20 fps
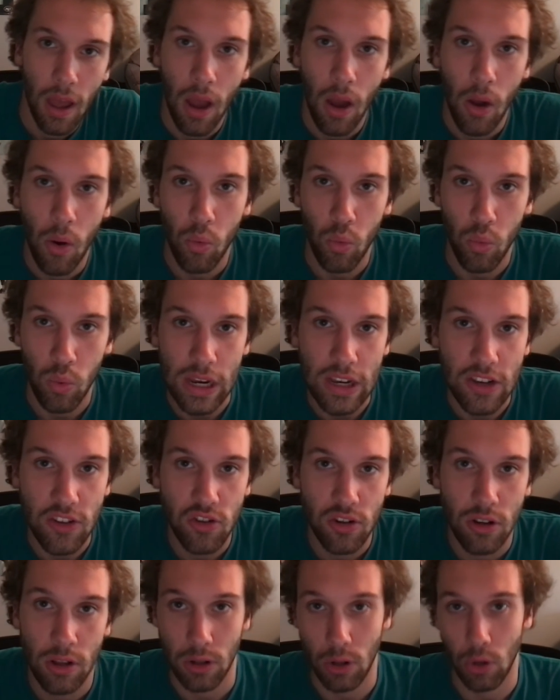
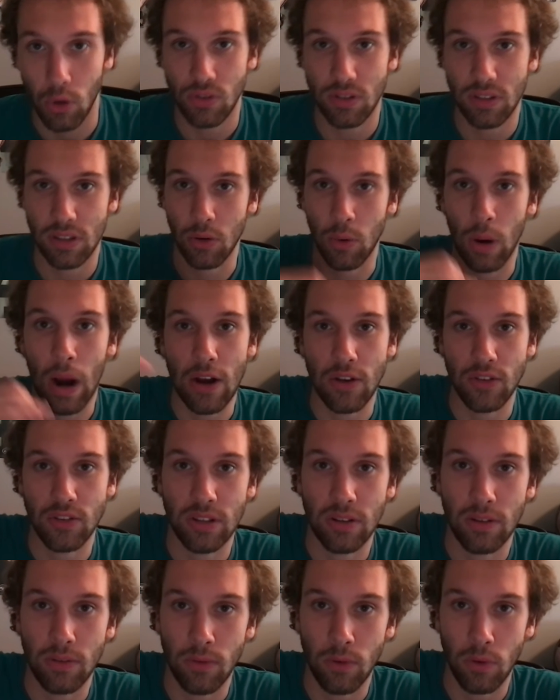reach close to the wide
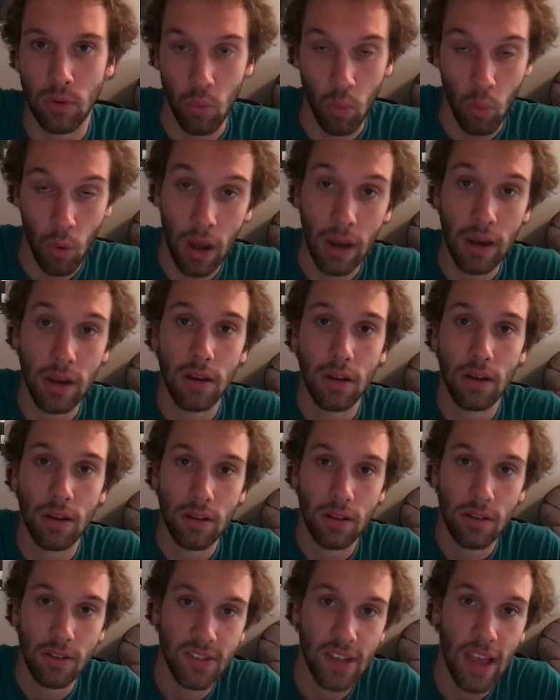receiver 1
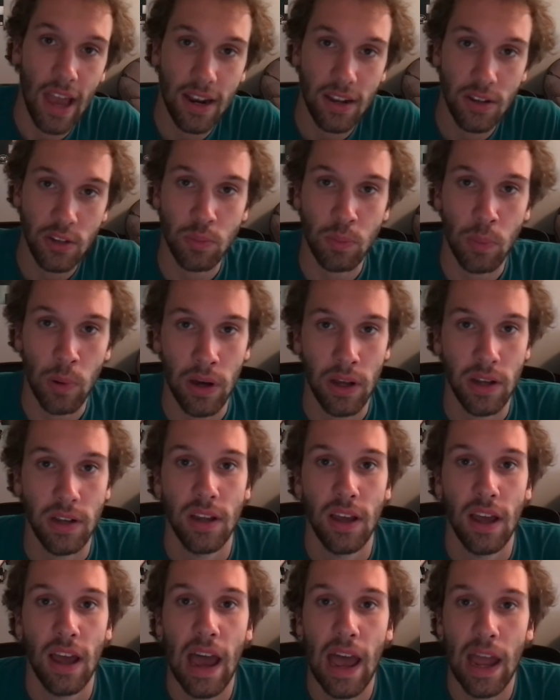status, but
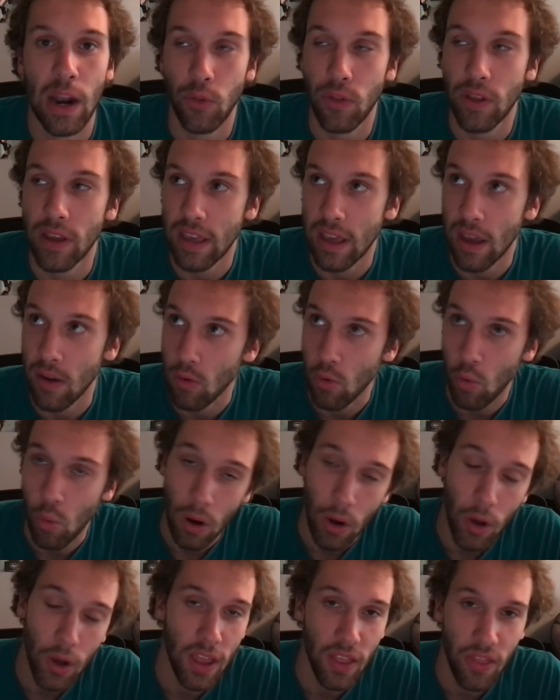I don't think he ever
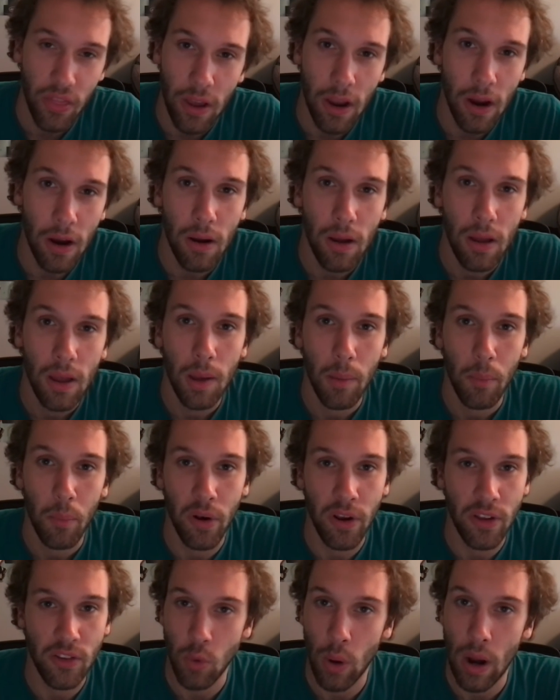will get there. But
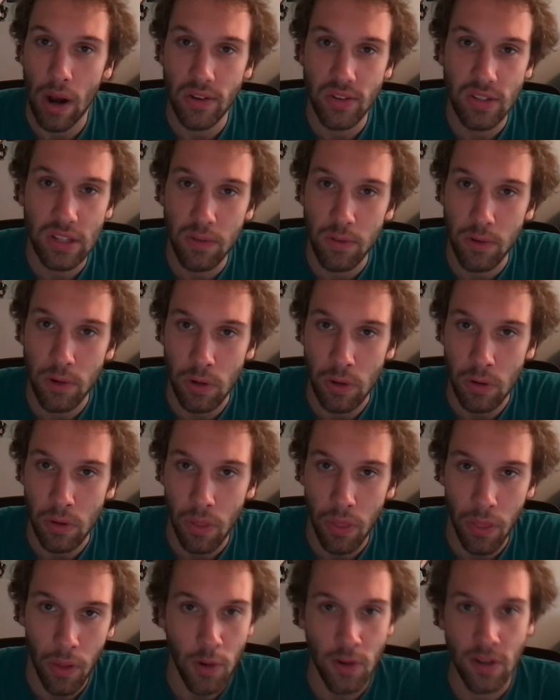as a wide receiver
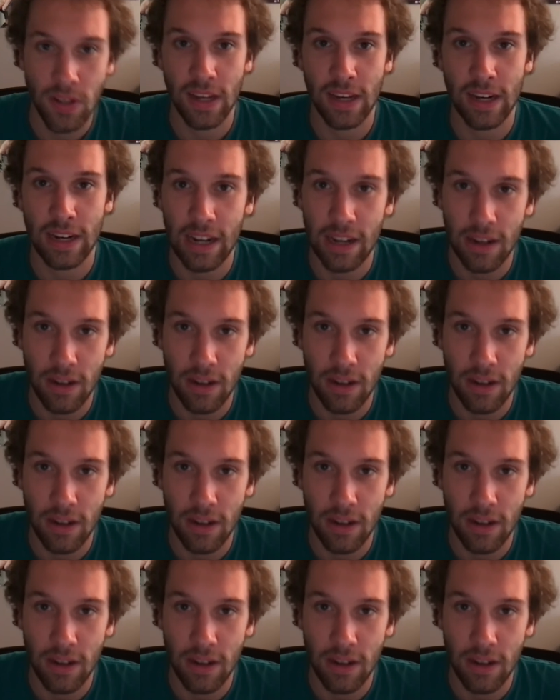13 on the